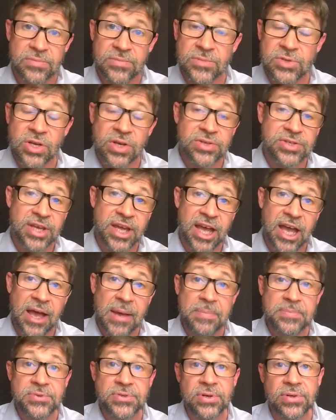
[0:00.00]
does
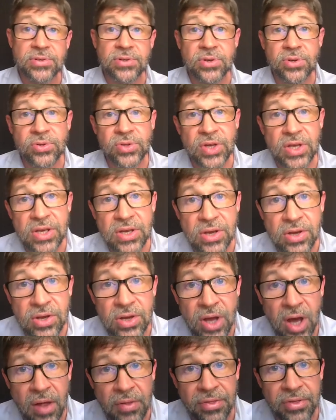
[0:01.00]
absolutely
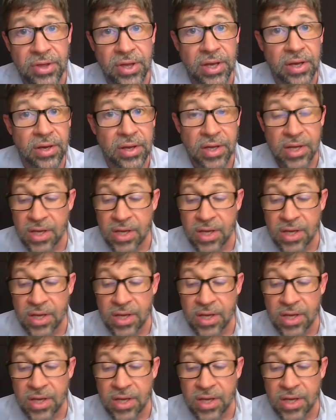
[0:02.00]
nothing